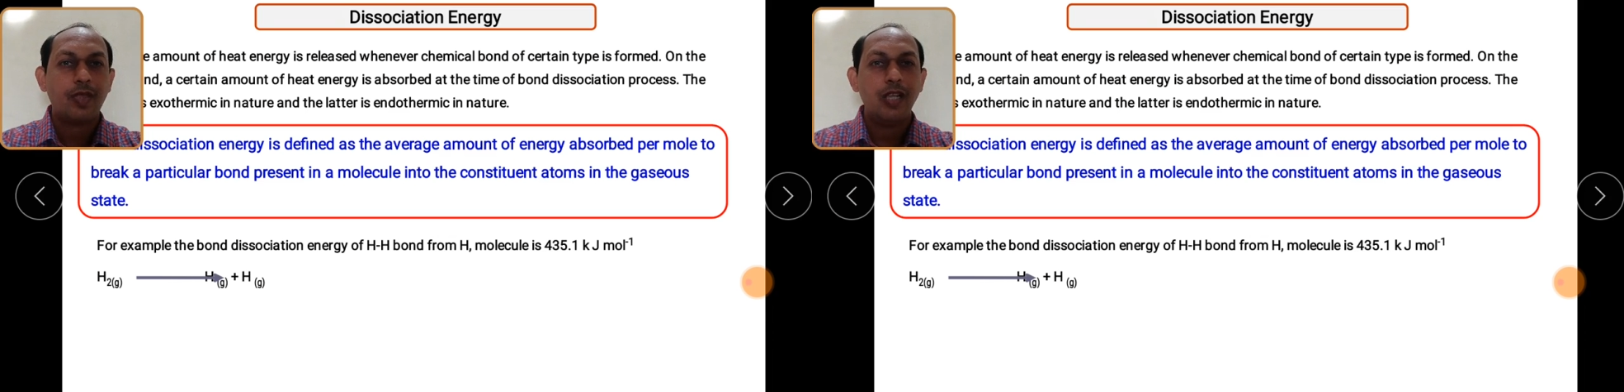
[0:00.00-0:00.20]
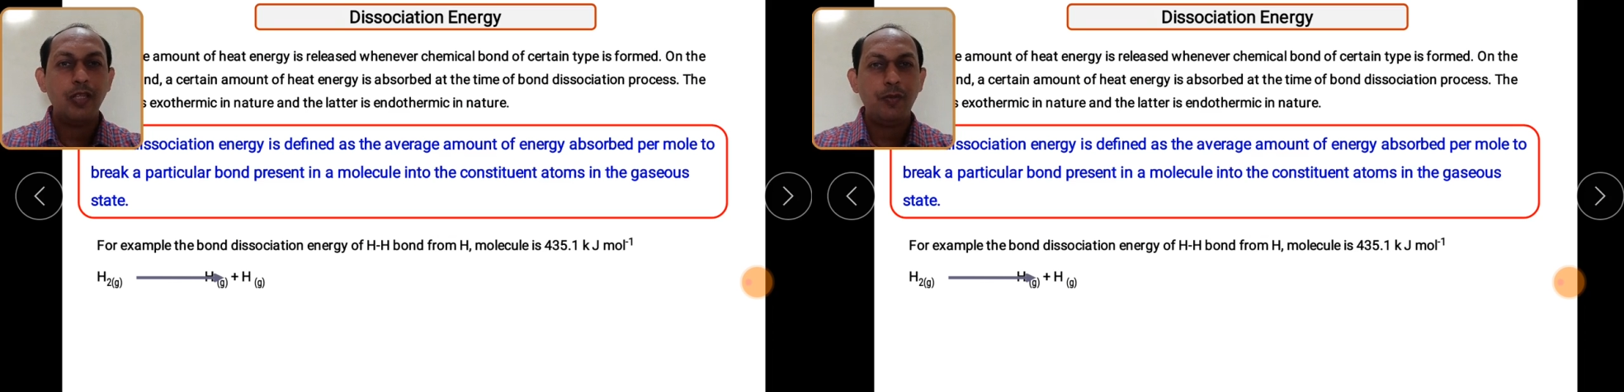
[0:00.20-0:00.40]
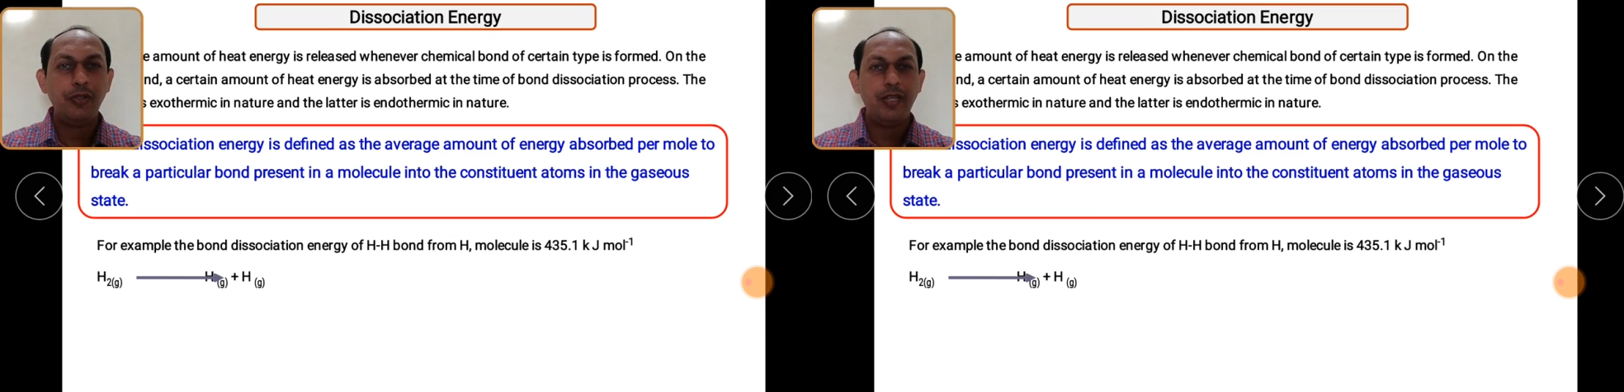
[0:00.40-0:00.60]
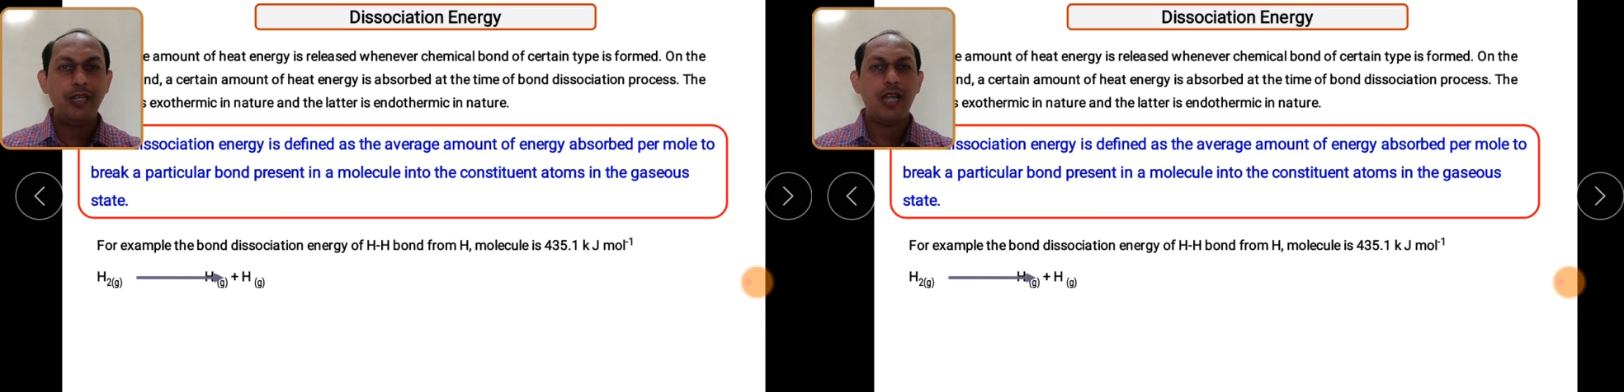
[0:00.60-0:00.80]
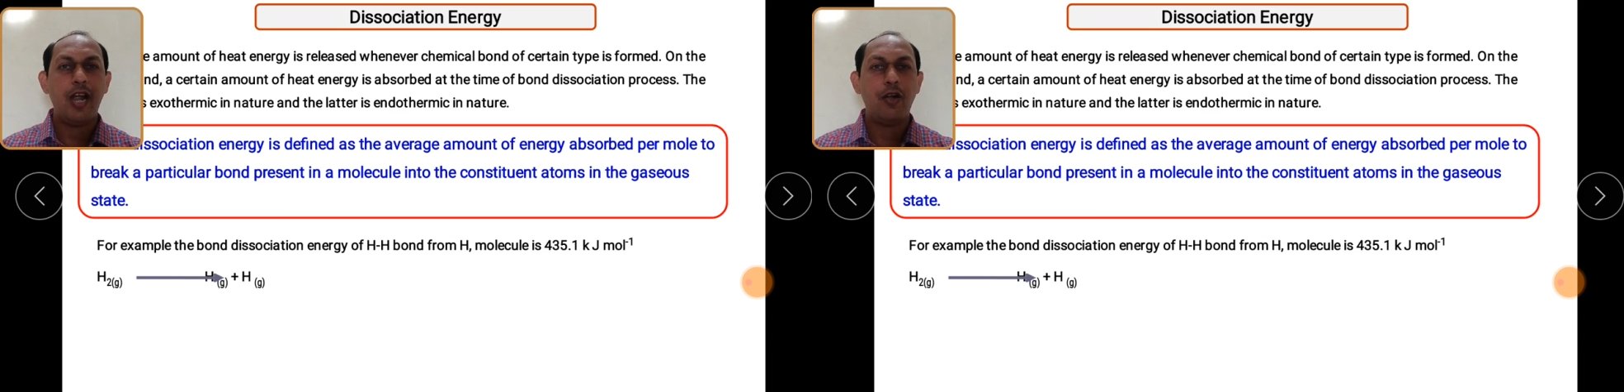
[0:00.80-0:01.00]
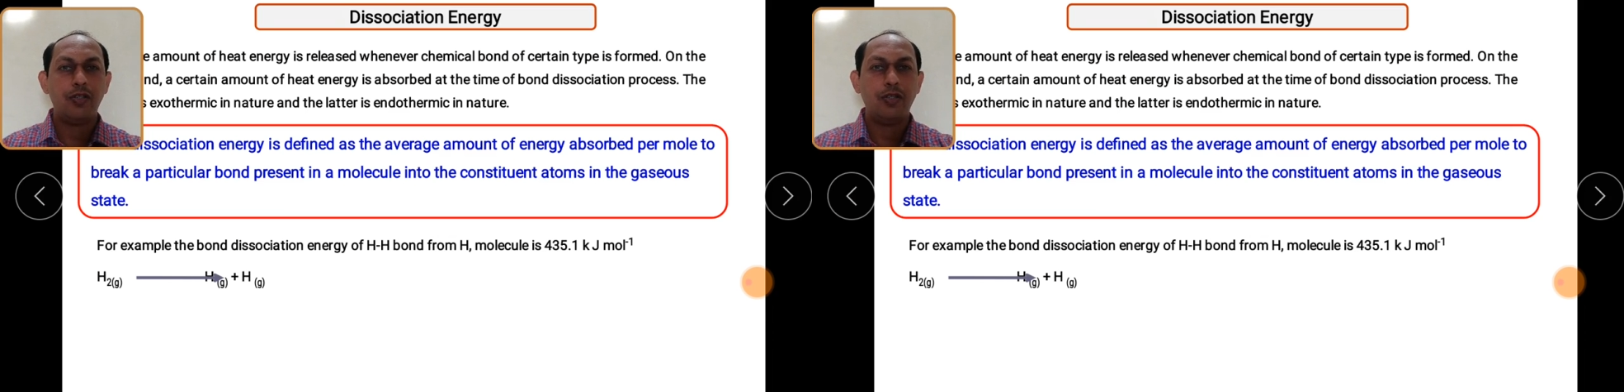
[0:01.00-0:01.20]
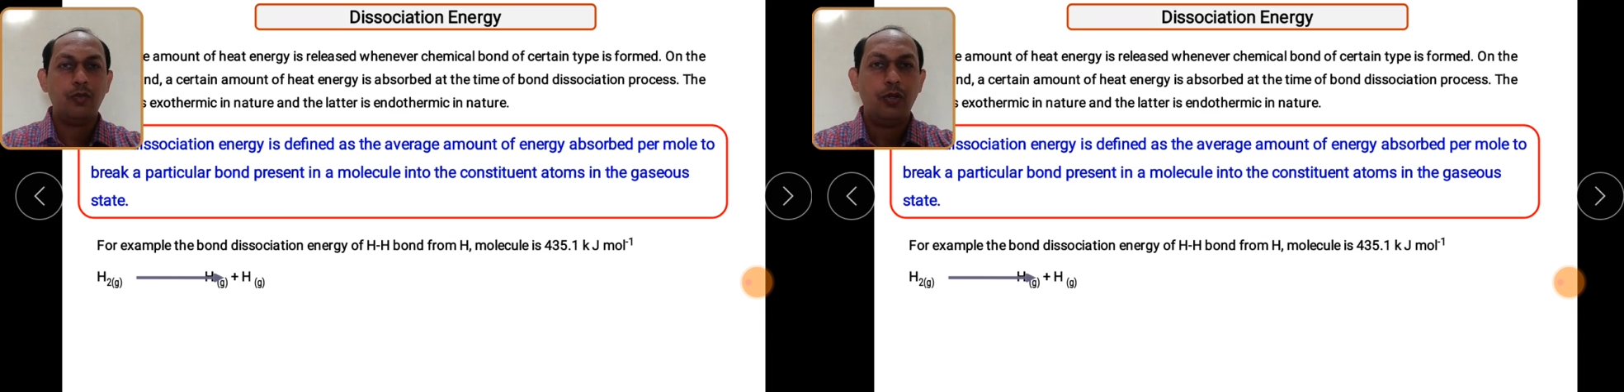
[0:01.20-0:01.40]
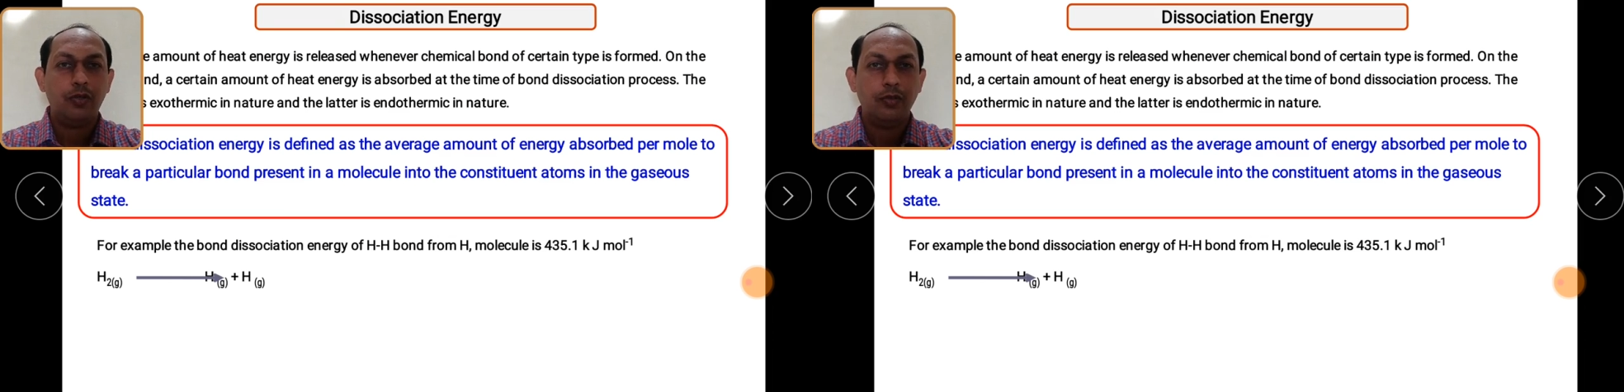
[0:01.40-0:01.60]
Suppose there is a hydrogen
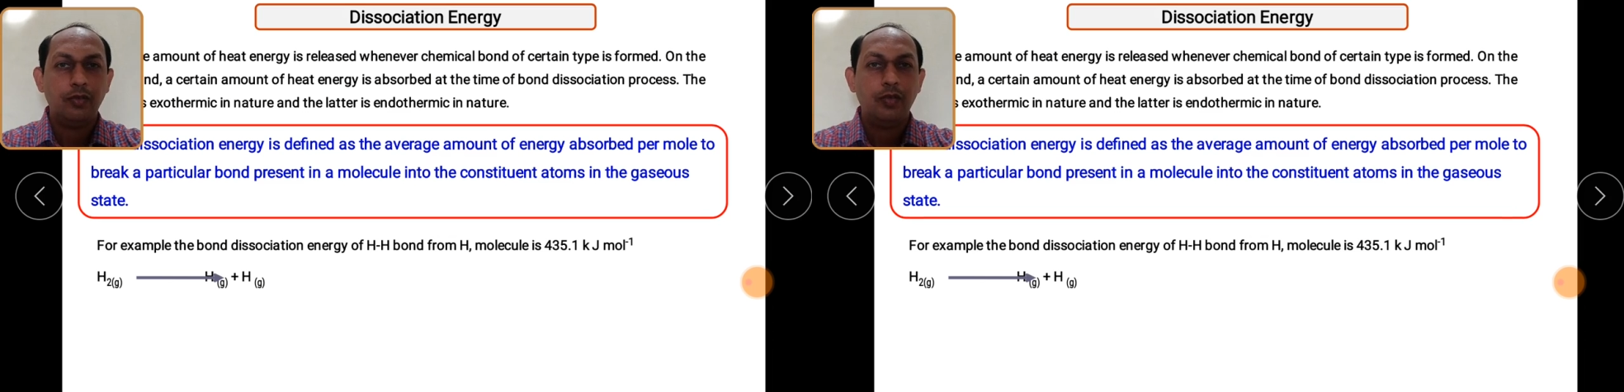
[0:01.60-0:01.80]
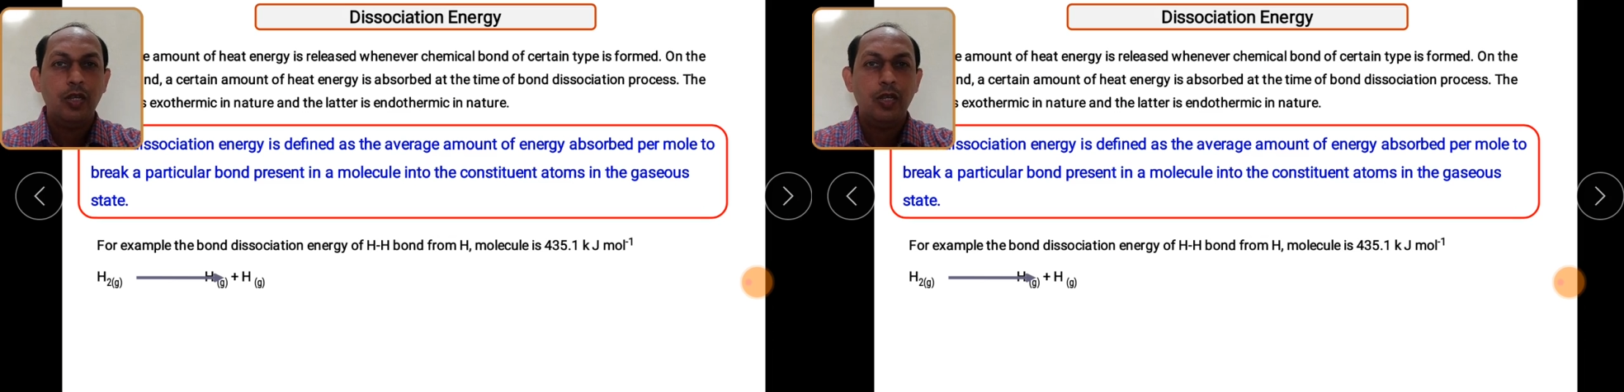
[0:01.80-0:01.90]
molecule.